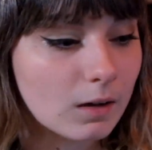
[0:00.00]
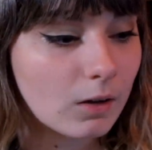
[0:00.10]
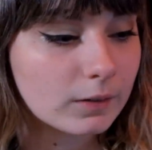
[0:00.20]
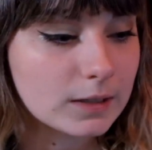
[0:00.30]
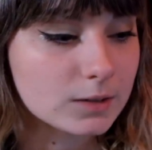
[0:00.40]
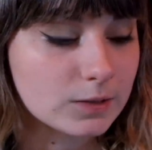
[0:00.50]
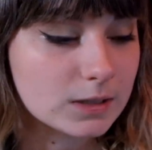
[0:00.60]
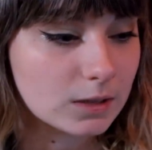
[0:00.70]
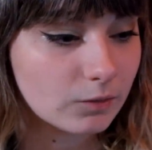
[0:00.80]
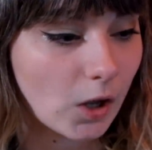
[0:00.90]
all these
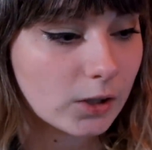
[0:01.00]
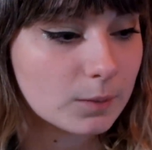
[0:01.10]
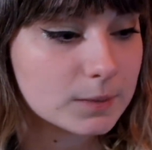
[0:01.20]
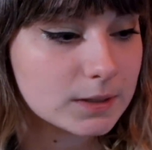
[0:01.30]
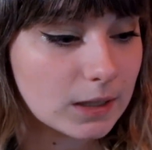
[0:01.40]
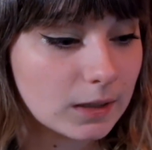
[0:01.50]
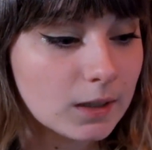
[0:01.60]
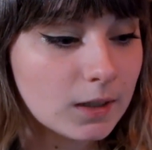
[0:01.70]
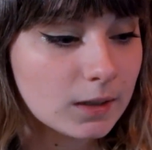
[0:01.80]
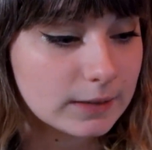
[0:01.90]
recent volumes that
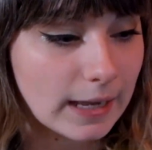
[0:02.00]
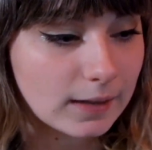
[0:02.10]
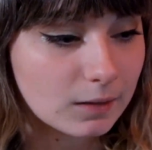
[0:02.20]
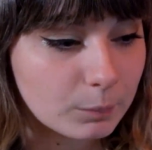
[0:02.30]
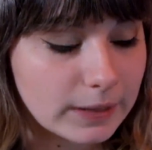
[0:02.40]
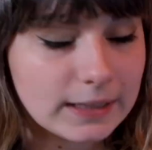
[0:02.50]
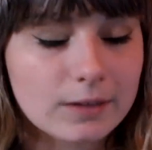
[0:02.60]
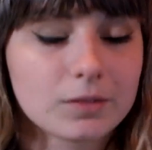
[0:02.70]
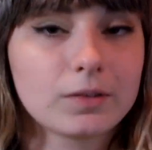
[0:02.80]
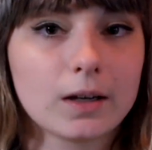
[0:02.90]
Yang and Blake
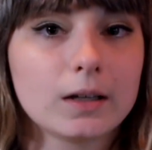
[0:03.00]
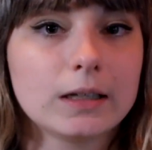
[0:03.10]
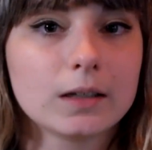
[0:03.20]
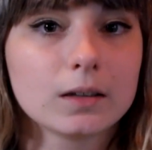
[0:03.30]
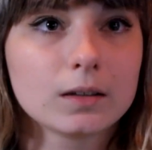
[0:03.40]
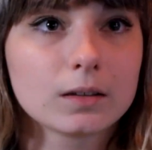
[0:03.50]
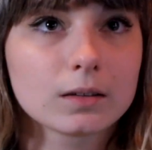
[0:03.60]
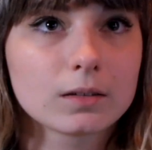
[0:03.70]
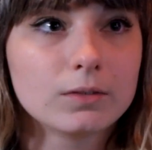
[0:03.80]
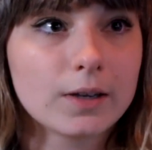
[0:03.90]
have a very,
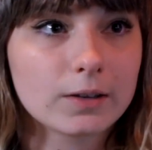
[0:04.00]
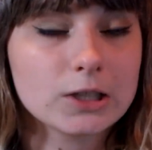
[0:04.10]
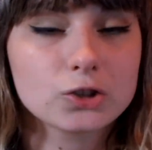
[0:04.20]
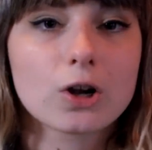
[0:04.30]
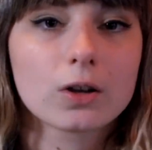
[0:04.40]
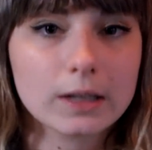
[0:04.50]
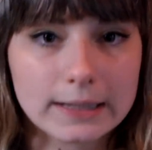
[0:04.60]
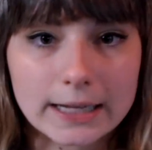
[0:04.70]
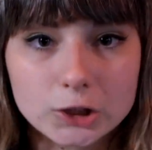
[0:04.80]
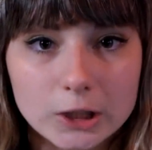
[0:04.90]
very strong
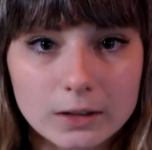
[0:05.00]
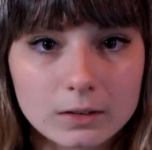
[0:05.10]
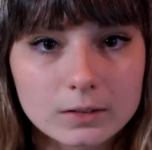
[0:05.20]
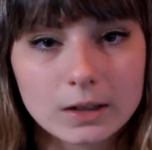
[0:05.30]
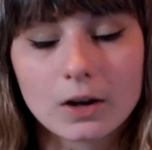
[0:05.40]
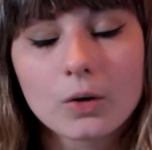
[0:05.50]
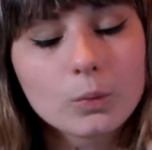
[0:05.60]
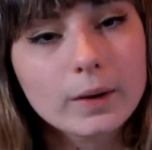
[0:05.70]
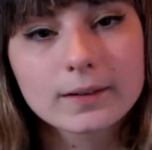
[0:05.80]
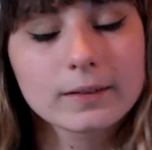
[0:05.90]
connection, you know,
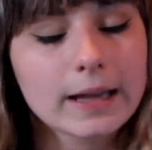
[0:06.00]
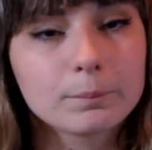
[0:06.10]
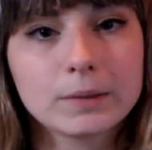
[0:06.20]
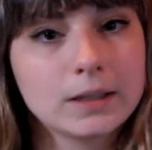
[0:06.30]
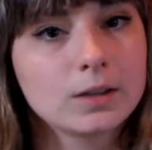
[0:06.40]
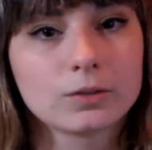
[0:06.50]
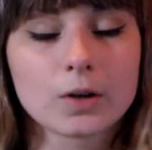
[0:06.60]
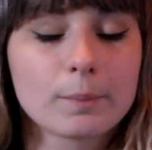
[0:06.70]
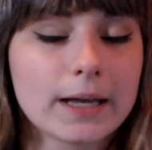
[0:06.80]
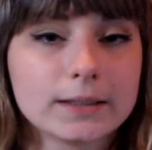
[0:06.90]
whether that be
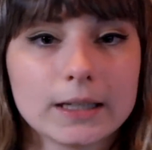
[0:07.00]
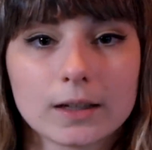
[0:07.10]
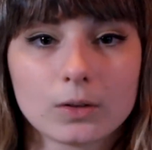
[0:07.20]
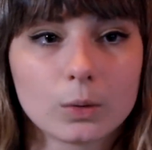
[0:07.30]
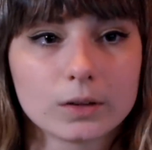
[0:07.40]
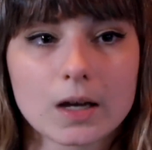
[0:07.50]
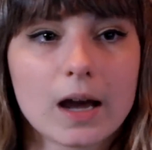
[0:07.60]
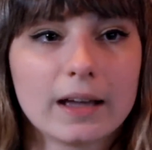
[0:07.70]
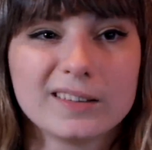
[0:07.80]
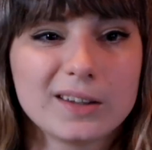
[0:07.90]
romantic or
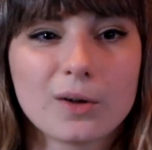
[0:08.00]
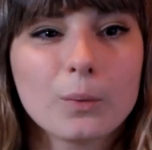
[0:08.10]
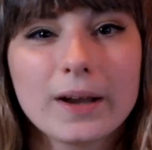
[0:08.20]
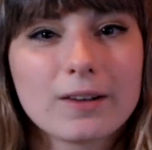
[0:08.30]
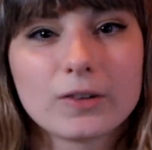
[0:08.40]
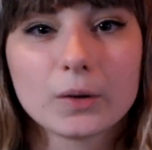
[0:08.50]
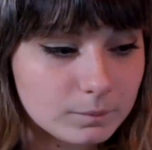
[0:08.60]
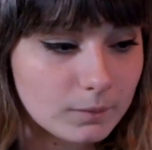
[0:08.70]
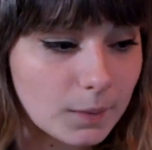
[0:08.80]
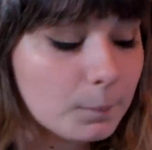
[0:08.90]
not, you know, whatever.
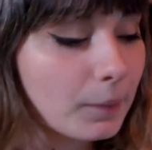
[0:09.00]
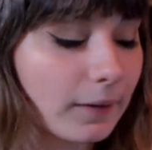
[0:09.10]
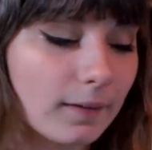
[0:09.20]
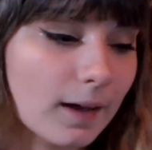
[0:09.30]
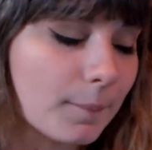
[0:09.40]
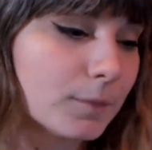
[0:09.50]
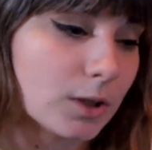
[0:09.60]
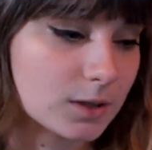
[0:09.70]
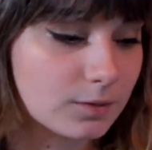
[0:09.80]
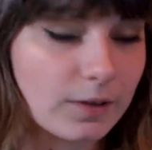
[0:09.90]
But I'm
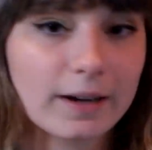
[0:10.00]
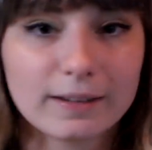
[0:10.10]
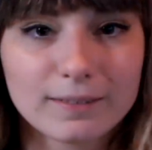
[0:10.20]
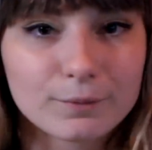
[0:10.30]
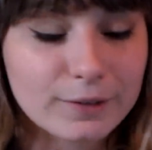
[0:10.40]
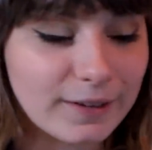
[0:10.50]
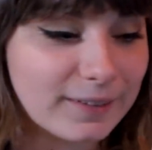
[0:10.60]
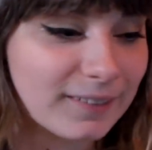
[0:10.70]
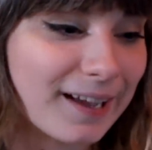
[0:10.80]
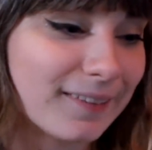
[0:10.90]

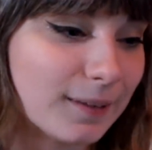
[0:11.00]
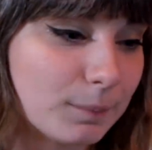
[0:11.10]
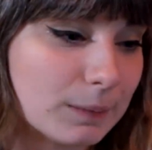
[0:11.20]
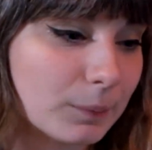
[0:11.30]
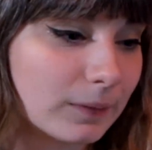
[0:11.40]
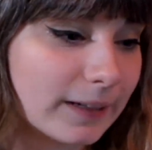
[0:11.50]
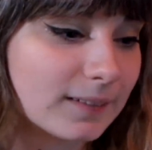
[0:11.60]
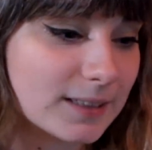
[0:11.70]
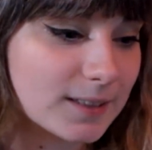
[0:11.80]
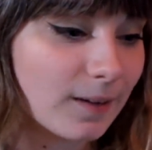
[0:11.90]
very glad that people
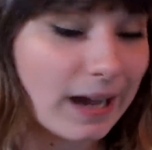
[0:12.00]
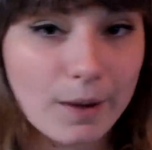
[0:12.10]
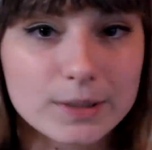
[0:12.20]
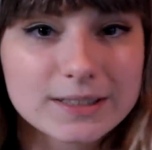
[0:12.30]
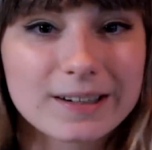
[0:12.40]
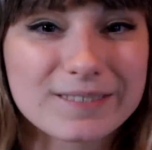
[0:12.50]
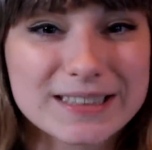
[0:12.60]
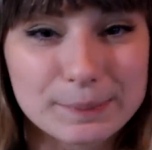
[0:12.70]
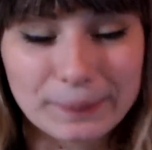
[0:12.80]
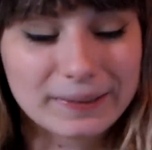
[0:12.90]
like this song. I was
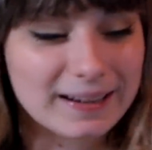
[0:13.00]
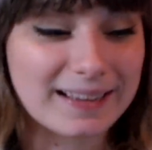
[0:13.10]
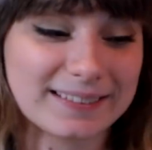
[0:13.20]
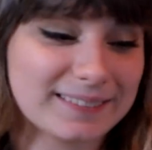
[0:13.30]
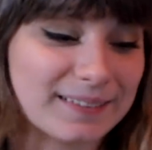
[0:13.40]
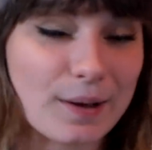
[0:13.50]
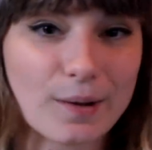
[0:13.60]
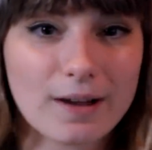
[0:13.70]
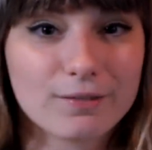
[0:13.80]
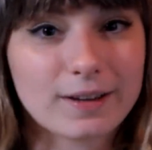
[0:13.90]
nervous about it. I didn't know